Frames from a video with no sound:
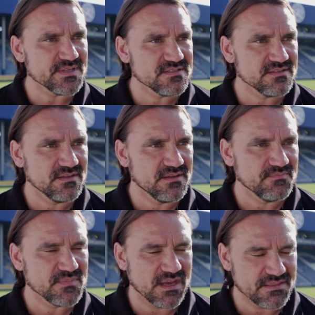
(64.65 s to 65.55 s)
But
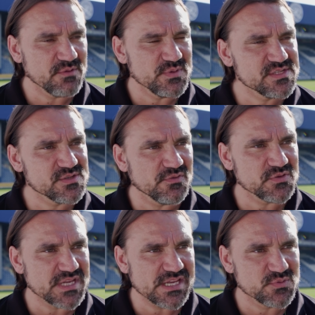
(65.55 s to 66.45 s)
um, I think we
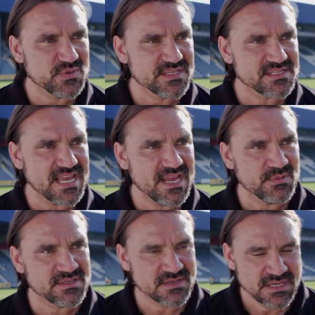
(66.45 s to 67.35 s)
deserve today to win this
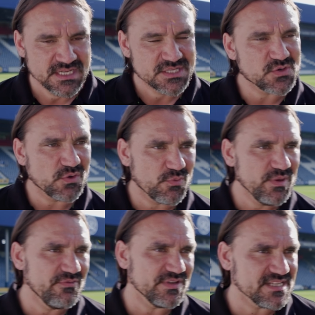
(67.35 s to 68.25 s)
game and score
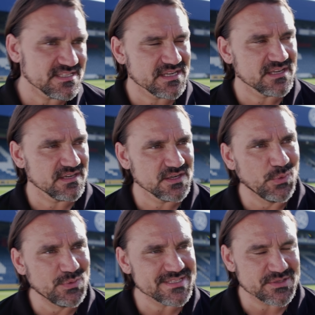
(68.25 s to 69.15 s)
three fantastic goals.